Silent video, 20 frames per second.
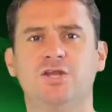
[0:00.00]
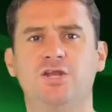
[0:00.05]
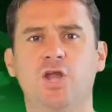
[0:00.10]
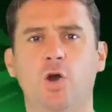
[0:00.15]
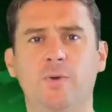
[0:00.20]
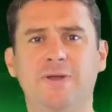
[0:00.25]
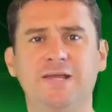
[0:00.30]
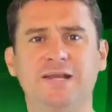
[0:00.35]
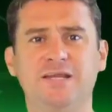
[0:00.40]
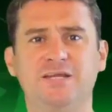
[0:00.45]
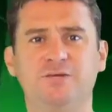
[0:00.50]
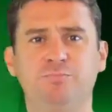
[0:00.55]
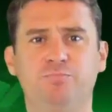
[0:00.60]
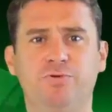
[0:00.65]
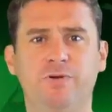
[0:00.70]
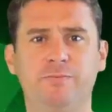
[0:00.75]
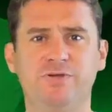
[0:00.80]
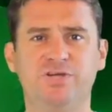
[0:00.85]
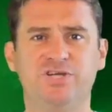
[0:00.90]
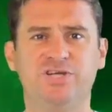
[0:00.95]
No English
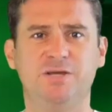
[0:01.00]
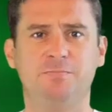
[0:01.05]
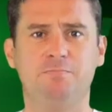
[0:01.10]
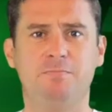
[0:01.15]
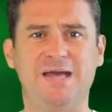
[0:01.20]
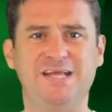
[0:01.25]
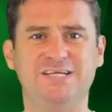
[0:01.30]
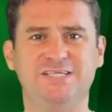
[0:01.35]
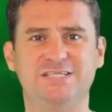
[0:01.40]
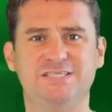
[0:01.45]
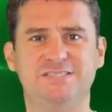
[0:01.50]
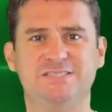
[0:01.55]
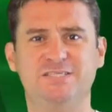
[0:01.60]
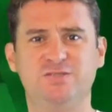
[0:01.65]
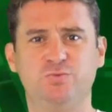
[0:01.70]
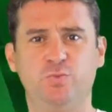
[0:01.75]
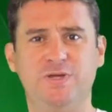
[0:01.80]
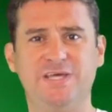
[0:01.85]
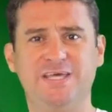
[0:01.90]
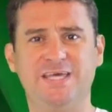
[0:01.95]
Premiership matches
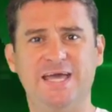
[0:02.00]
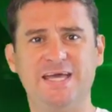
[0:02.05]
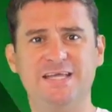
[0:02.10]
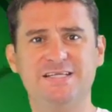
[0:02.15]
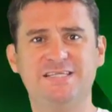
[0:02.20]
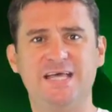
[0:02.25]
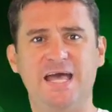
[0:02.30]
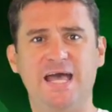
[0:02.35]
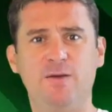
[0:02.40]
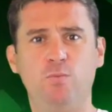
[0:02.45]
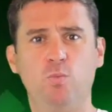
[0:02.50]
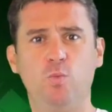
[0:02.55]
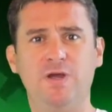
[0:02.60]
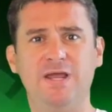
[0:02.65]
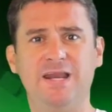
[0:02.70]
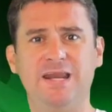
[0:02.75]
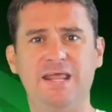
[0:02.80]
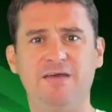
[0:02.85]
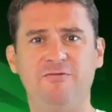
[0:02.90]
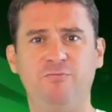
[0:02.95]
this weekend, and we're
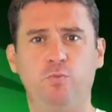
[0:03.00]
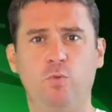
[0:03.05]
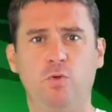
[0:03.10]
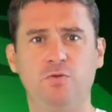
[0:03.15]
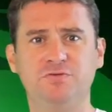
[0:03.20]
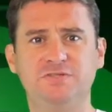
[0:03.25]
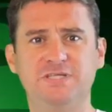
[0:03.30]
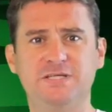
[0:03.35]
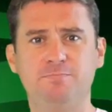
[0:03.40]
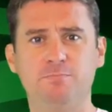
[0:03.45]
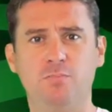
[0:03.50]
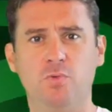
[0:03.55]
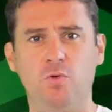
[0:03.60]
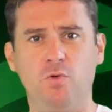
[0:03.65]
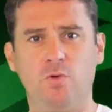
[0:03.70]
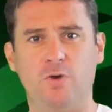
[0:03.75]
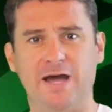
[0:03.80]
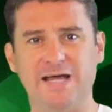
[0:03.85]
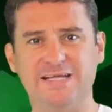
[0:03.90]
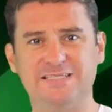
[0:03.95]
left wanting
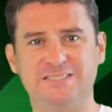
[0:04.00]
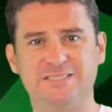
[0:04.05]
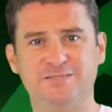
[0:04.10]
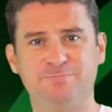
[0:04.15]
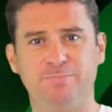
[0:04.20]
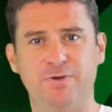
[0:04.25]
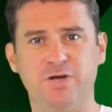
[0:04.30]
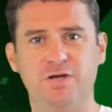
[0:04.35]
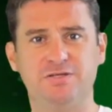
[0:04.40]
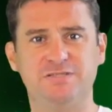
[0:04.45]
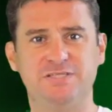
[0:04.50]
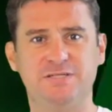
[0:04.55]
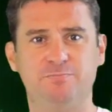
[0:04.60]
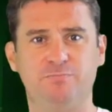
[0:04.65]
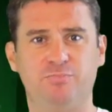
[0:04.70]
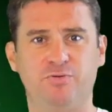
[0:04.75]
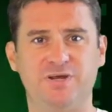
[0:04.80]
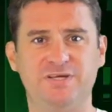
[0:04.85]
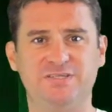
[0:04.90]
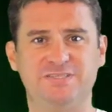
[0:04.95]
more as Spurs
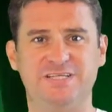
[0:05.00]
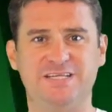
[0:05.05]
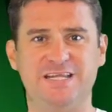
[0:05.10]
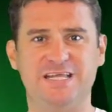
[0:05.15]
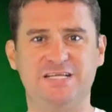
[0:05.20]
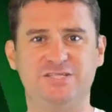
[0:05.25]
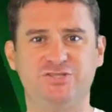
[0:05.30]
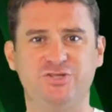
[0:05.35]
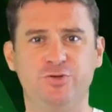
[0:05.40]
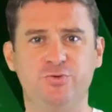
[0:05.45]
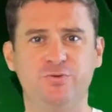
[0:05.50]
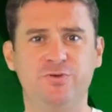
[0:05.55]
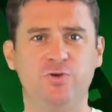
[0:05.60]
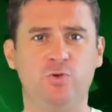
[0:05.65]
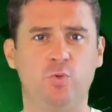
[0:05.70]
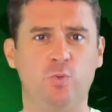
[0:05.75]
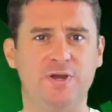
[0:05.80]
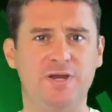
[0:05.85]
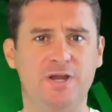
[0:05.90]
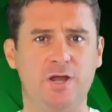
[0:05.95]
impressed in their 2-0
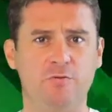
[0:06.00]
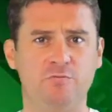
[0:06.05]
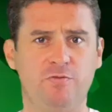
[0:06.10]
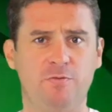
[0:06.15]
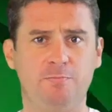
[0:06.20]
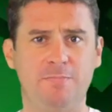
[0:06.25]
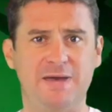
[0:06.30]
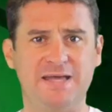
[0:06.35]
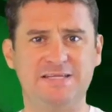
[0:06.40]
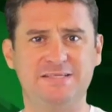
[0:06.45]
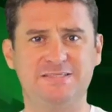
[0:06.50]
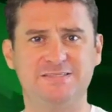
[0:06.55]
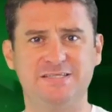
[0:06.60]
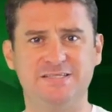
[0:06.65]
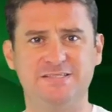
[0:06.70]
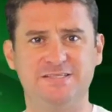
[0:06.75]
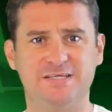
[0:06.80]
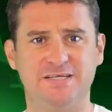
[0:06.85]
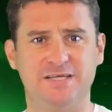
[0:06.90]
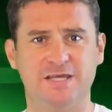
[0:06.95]
win over Man
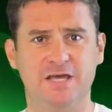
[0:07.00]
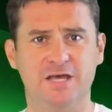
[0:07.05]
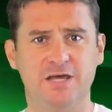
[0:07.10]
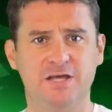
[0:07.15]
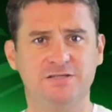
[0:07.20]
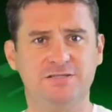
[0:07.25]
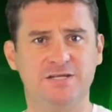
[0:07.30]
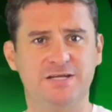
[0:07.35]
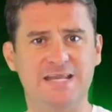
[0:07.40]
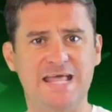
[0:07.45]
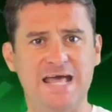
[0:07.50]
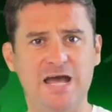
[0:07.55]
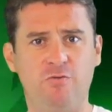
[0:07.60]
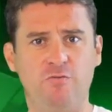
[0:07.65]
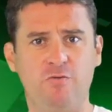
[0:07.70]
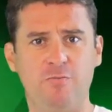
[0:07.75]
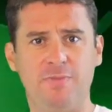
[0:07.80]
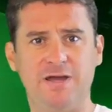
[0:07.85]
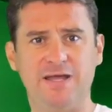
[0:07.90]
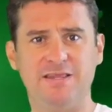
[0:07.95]
City to now
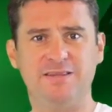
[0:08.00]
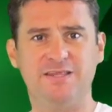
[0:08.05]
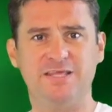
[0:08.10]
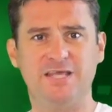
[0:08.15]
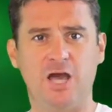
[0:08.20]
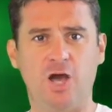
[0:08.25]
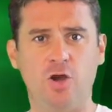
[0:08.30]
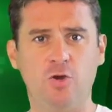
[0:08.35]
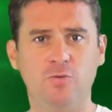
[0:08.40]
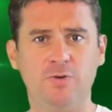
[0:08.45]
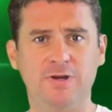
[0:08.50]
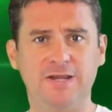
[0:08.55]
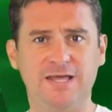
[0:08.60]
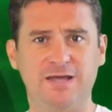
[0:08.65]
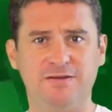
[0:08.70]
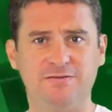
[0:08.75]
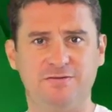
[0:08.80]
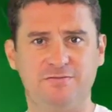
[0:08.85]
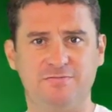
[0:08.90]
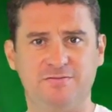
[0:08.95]
remain the only
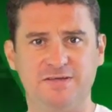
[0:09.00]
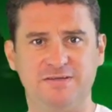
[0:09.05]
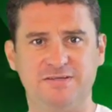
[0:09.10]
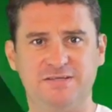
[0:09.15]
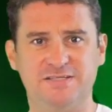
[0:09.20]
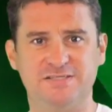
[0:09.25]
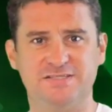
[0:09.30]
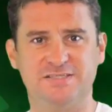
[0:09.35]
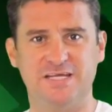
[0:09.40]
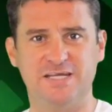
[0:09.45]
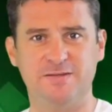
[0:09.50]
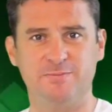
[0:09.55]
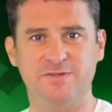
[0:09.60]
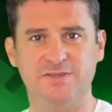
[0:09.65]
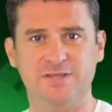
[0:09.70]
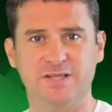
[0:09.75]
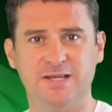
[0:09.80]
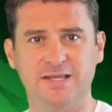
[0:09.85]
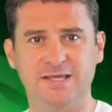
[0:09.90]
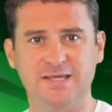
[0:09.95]
undefeated team in
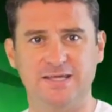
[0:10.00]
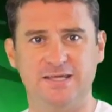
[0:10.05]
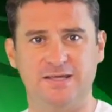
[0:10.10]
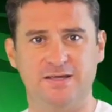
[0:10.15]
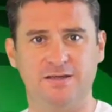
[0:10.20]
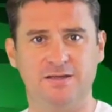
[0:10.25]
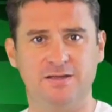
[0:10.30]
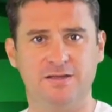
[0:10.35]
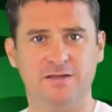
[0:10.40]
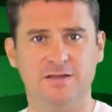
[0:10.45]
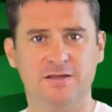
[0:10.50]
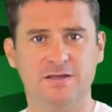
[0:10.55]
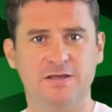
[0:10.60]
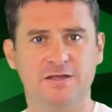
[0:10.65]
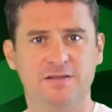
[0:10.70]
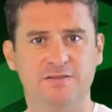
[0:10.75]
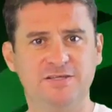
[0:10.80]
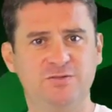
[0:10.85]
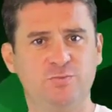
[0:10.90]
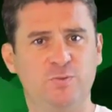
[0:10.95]
the league.
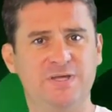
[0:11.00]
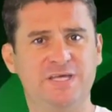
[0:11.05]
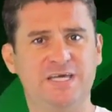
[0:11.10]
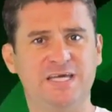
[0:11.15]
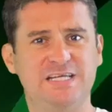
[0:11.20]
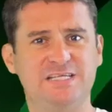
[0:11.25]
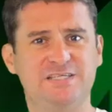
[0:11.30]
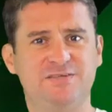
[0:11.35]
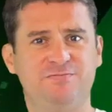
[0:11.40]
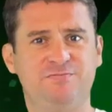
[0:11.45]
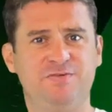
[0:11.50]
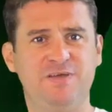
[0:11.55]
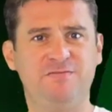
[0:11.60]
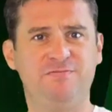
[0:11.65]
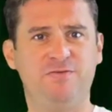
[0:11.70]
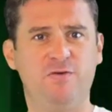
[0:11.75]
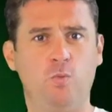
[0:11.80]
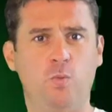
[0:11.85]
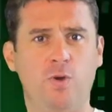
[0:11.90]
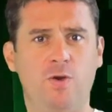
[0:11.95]
This week it's
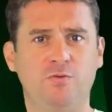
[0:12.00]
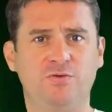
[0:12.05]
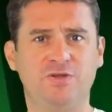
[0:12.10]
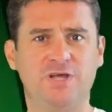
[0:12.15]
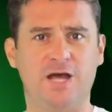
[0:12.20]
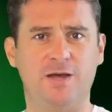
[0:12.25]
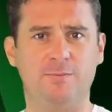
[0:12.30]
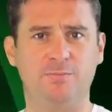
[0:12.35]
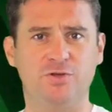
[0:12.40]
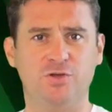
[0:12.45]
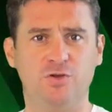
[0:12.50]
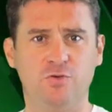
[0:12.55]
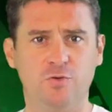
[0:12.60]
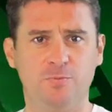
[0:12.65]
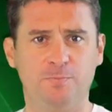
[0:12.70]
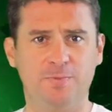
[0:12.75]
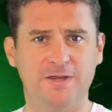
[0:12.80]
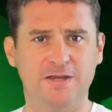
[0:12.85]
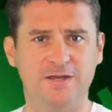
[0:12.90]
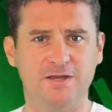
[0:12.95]
FIFA World Cup
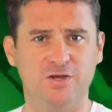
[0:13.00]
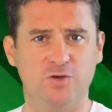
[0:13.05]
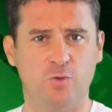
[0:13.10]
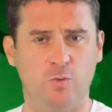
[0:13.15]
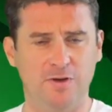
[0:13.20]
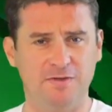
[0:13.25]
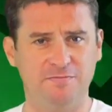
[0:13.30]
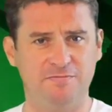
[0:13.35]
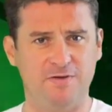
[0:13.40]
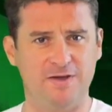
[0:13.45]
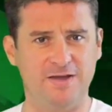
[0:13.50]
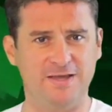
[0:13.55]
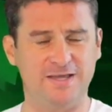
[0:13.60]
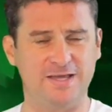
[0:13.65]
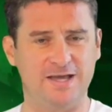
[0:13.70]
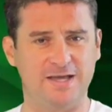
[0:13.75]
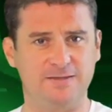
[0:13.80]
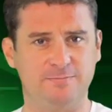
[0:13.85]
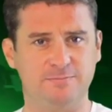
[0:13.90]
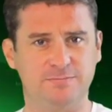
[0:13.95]
European qualifying
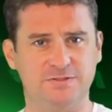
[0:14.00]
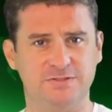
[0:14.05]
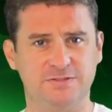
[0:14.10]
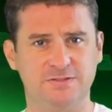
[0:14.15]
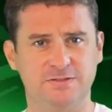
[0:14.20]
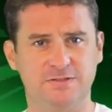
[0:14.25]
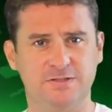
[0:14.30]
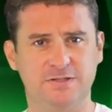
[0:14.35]
games.